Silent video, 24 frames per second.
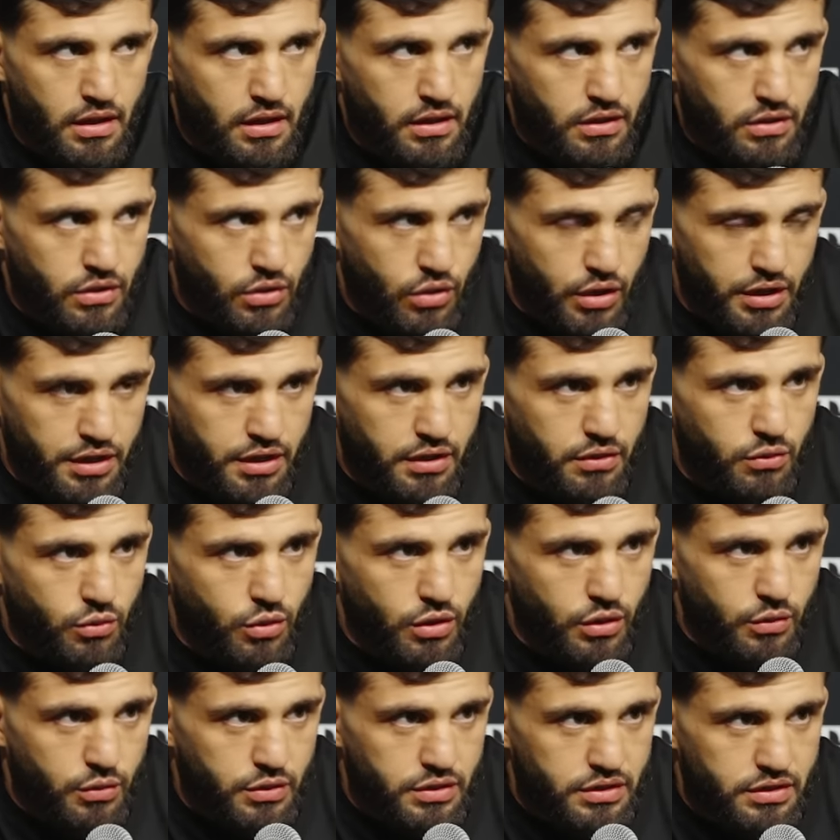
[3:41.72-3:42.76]
No, I didn't
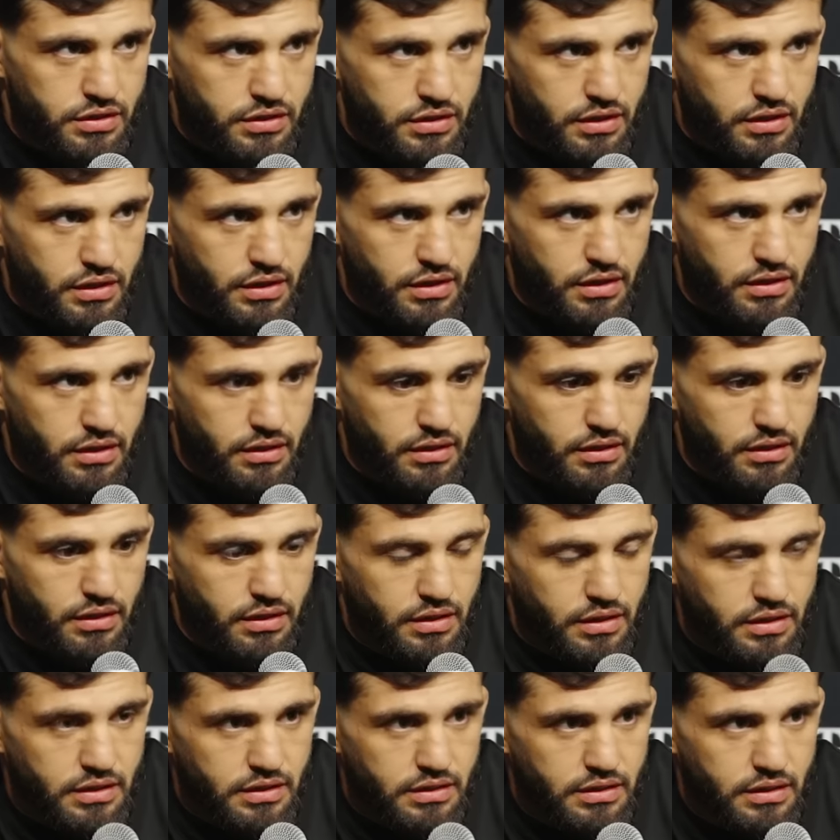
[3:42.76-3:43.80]
work with uh,
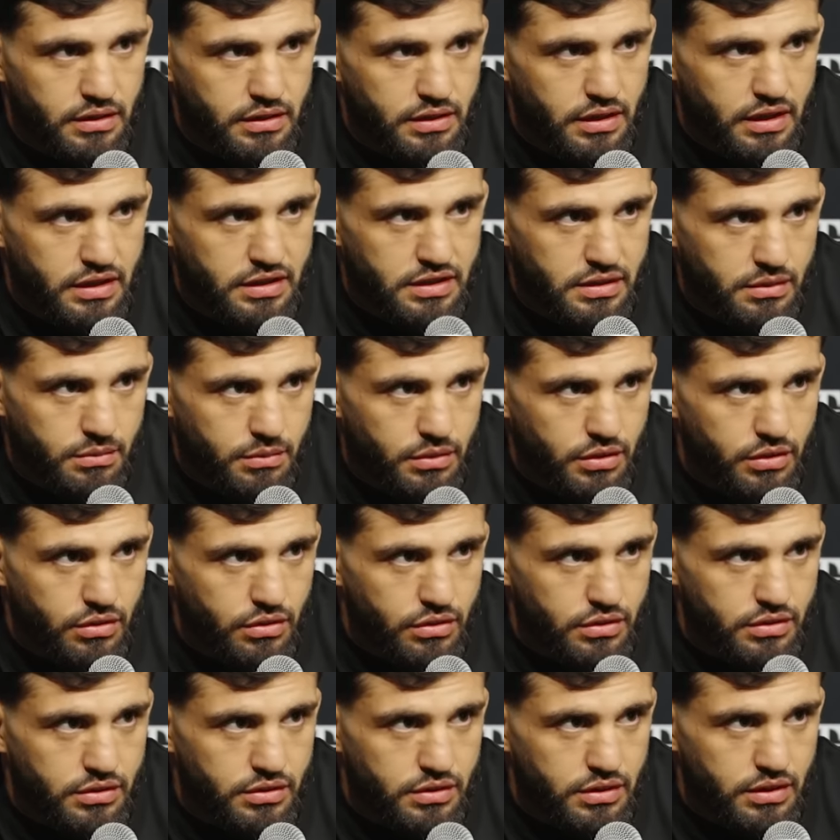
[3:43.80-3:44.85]
Dustin
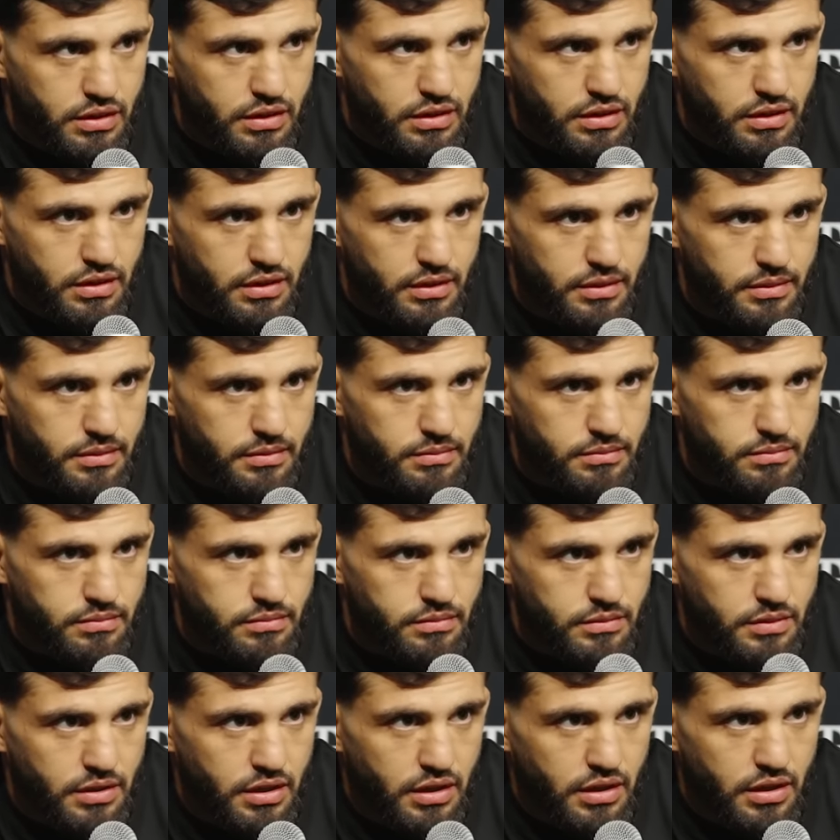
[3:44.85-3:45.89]
because uh,
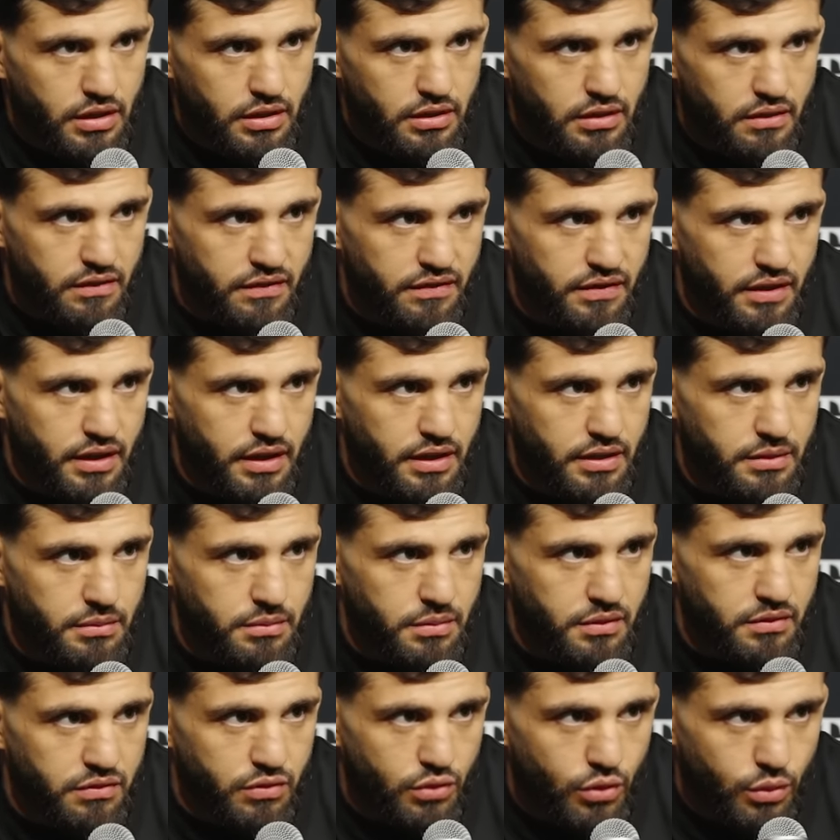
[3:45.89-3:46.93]
he had a fight
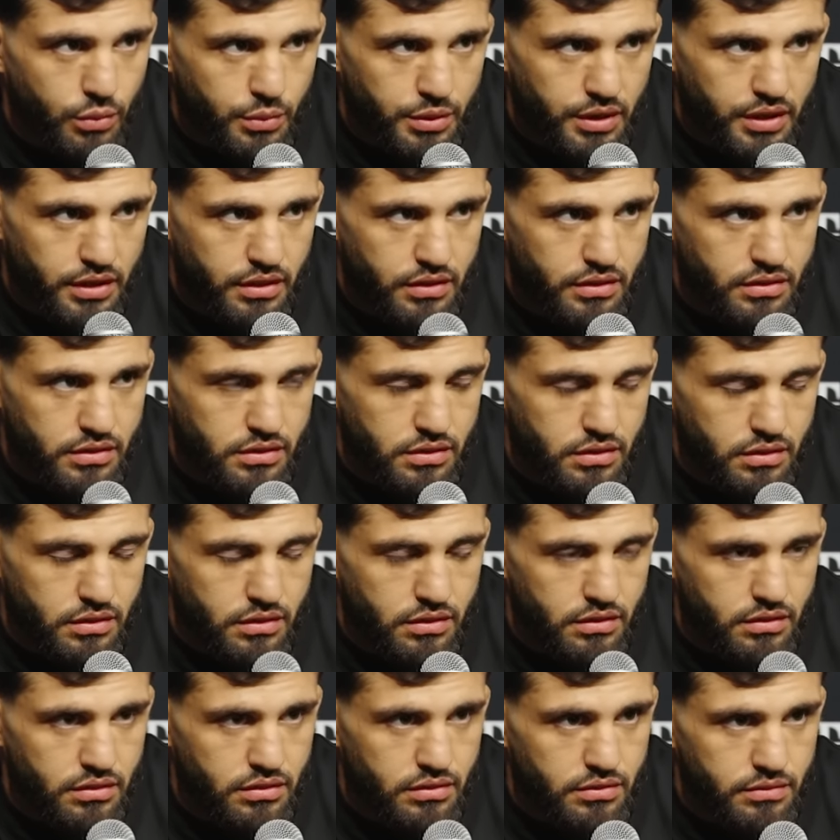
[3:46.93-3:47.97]
before me.
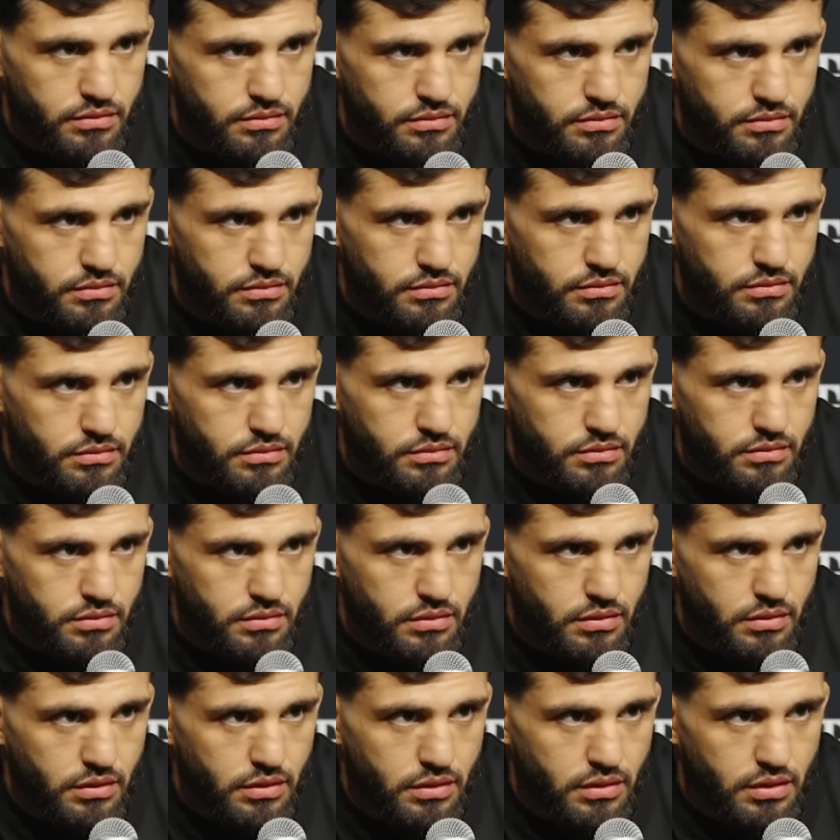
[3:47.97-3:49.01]
So,
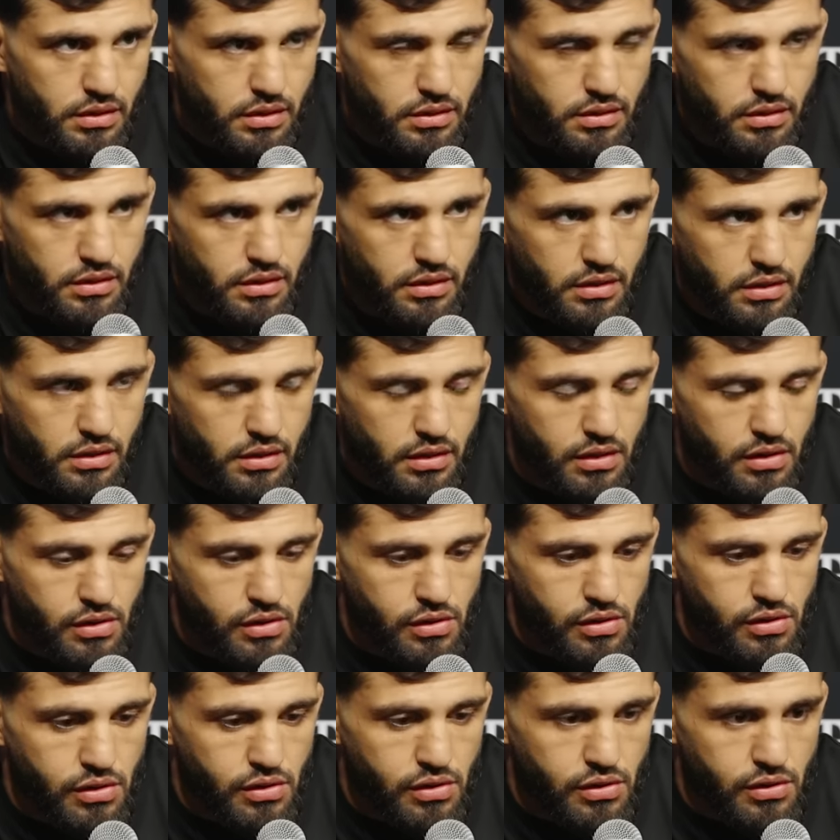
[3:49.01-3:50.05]

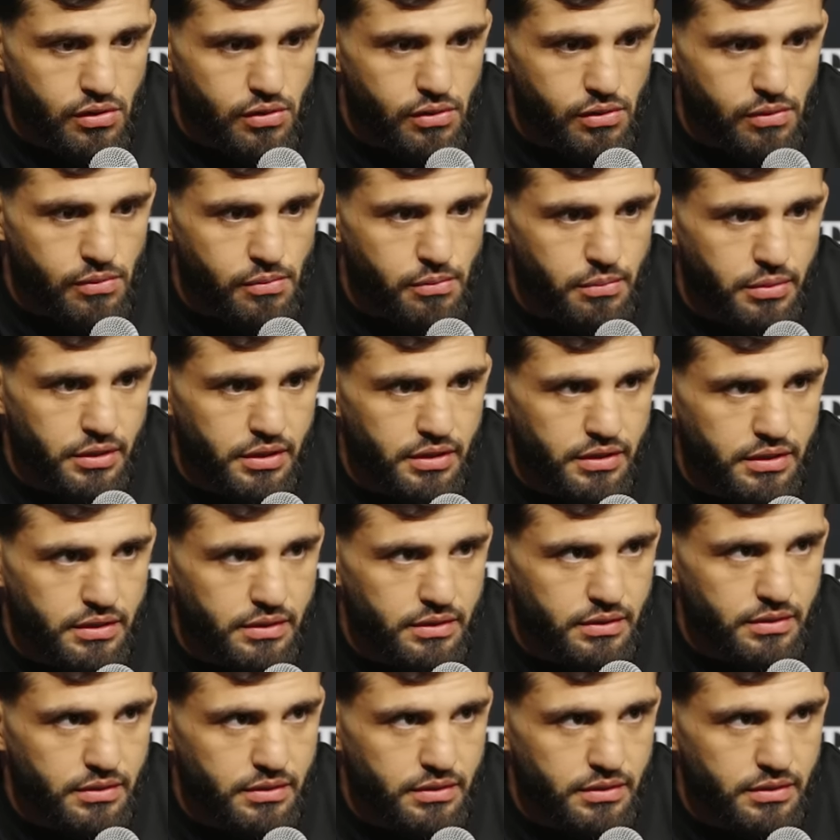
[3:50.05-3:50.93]
uh, but